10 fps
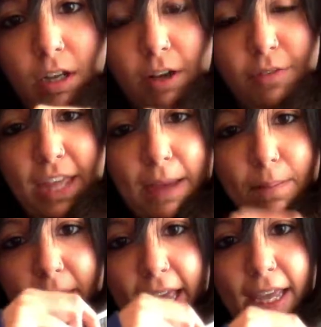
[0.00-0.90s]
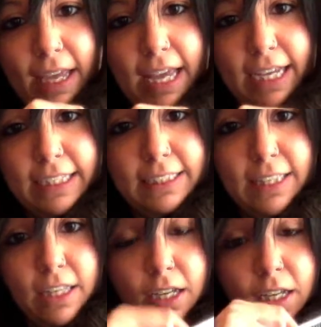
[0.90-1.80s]
of that mat as
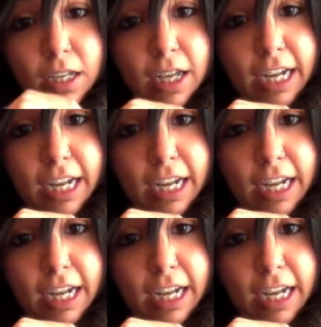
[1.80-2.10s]
the